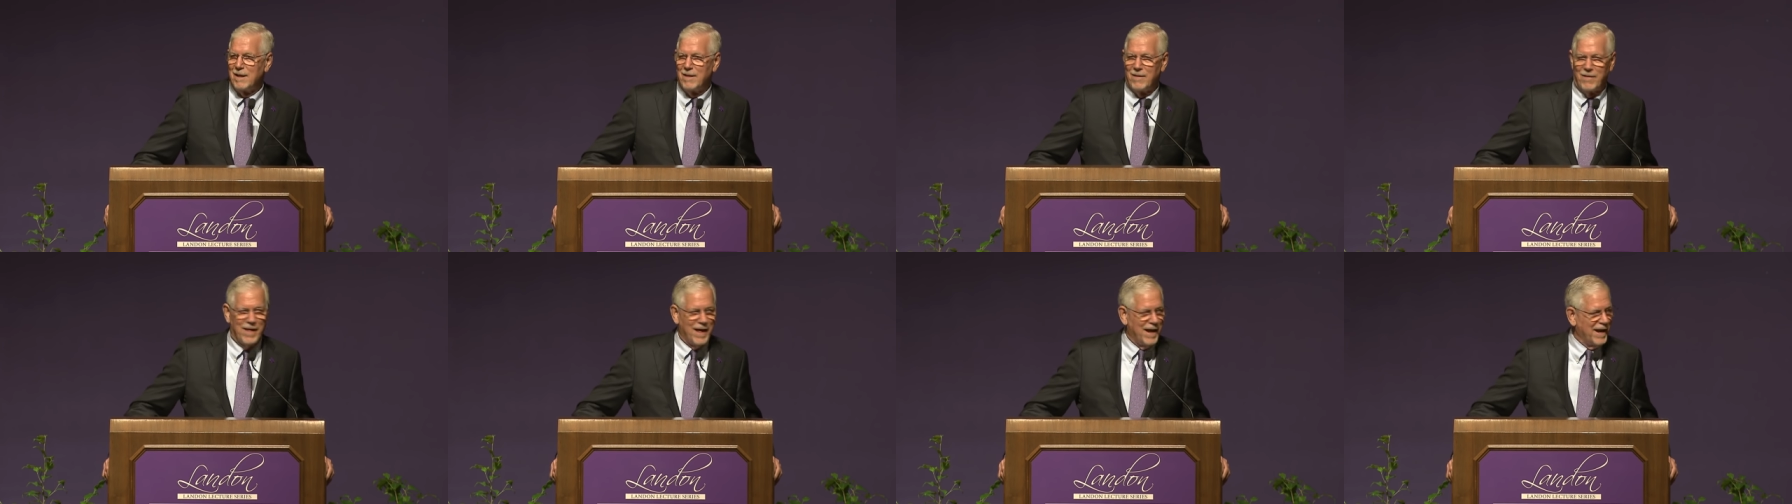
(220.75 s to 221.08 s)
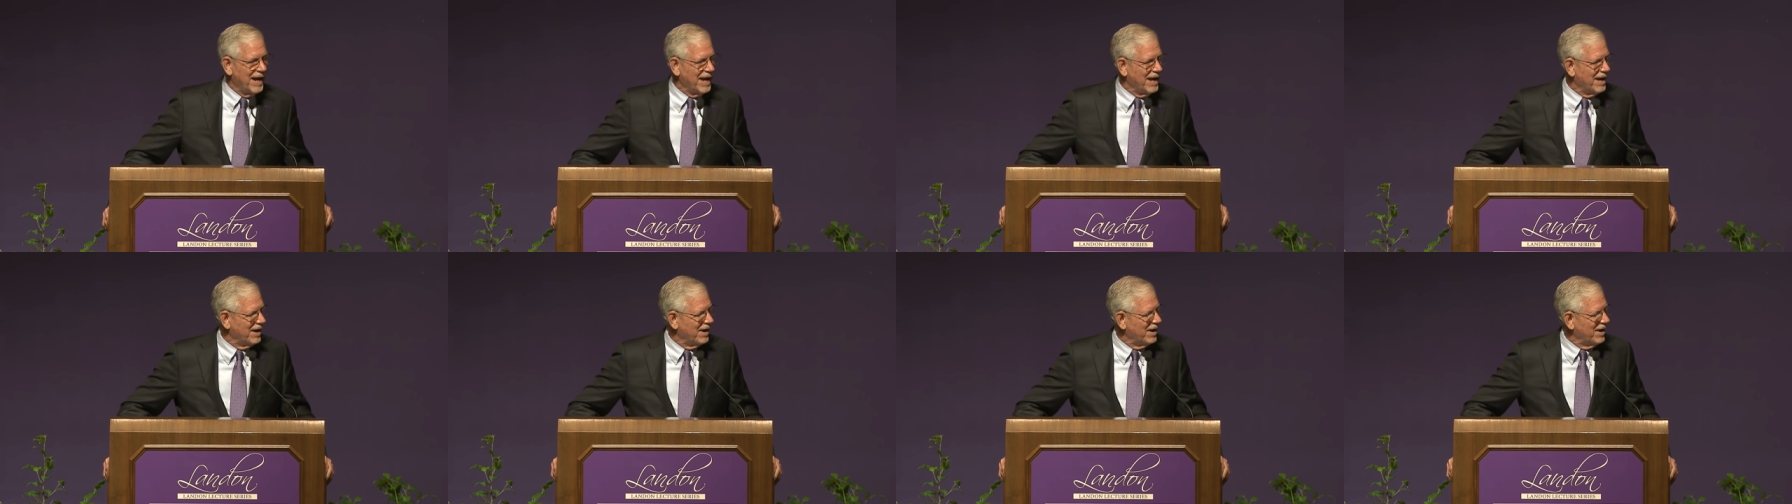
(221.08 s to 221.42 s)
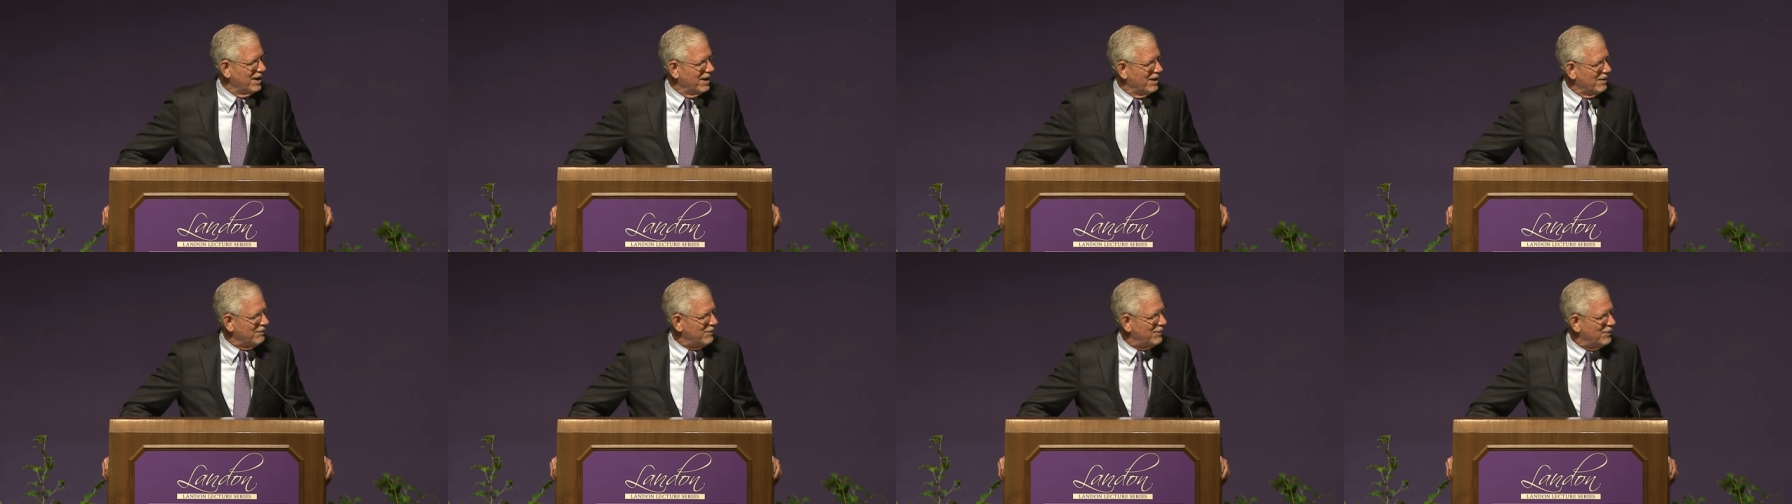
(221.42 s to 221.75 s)
that ain't
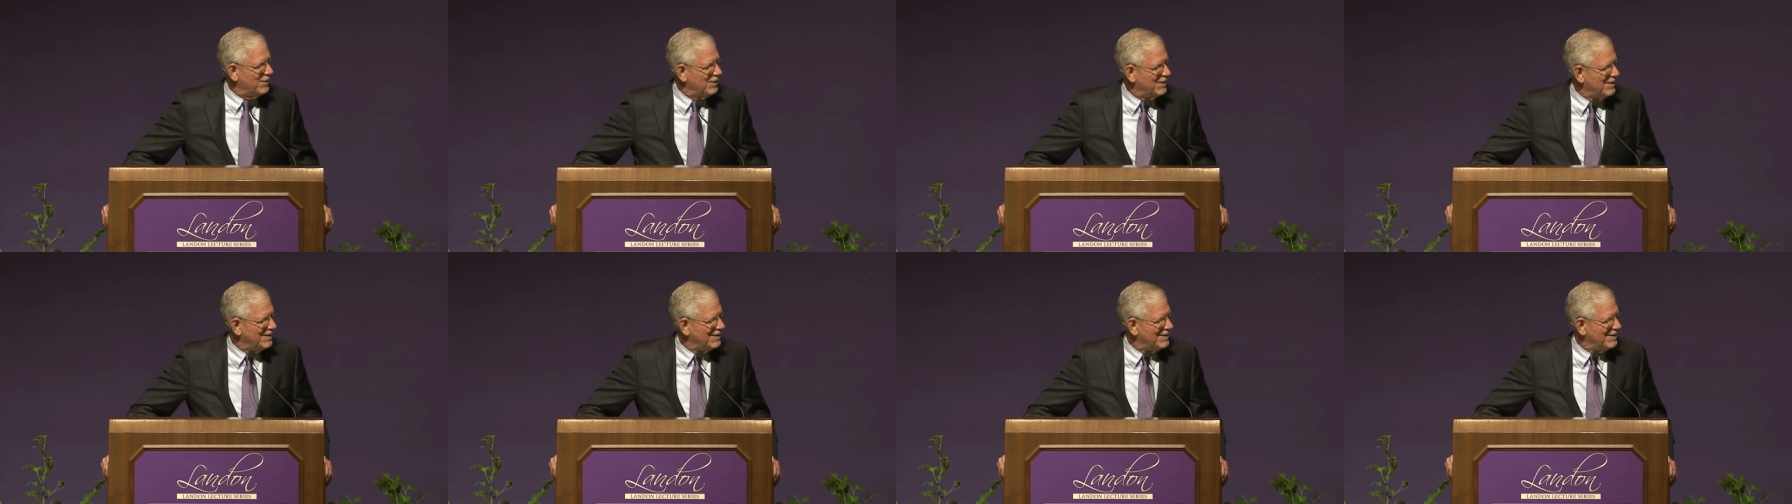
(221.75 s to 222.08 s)
enough.